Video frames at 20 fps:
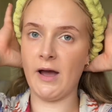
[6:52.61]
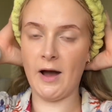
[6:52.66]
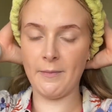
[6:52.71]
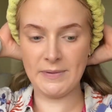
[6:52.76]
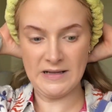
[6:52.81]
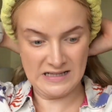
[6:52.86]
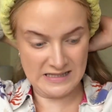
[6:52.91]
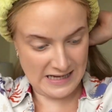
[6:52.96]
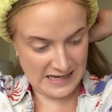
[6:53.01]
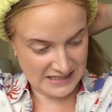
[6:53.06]
I've
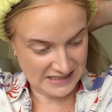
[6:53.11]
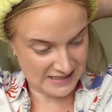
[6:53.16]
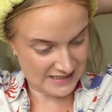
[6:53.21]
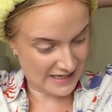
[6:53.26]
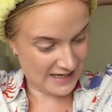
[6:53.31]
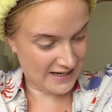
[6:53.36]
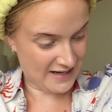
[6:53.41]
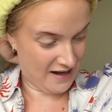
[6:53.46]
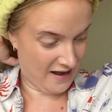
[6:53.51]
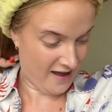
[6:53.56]
been
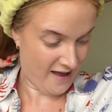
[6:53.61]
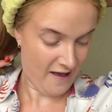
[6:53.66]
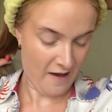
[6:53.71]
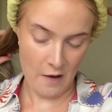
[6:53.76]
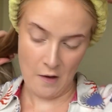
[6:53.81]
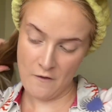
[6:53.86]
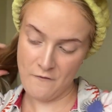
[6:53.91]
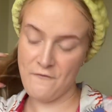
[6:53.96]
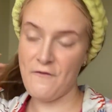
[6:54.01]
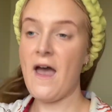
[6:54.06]
testing
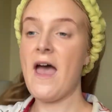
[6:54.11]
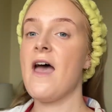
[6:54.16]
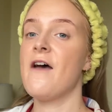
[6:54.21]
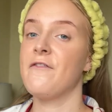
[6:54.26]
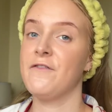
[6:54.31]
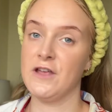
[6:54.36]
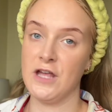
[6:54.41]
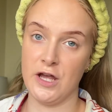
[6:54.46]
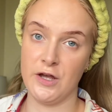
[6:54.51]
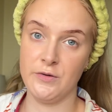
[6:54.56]
a fair
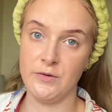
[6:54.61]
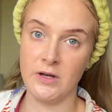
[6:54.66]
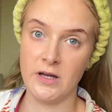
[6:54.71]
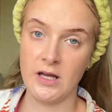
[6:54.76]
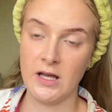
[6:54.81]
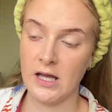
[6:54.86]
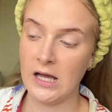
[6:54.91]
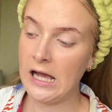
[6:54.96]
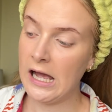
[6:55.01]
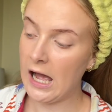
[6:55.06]
few,
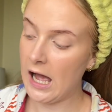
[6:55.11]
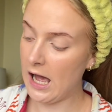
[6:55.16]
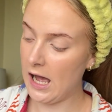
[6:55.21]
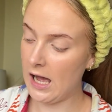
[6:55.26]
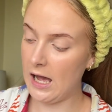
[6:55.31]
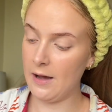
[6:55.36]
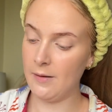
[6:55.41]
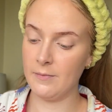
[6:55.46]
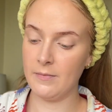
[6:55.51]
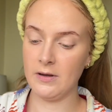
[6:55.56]

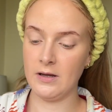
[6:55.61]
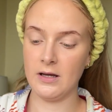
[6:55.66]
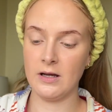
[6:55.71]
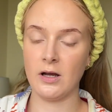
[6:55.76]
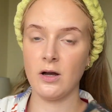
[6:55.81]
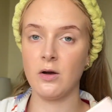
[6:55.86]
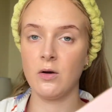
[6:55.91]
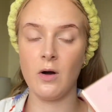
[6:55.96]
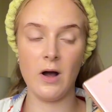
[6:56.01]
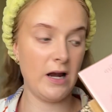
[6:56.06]

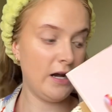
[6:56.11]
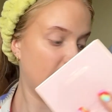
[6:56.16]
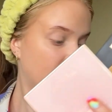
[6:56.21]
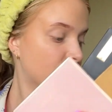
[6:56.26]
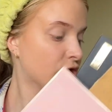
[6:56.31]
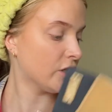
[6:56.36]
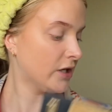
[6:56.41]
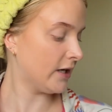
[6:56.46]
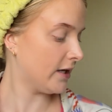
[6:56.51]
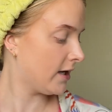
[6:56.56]
quite
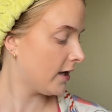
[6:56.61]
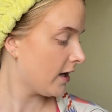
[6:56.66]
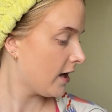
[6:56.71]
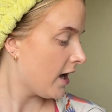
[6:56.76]
literally.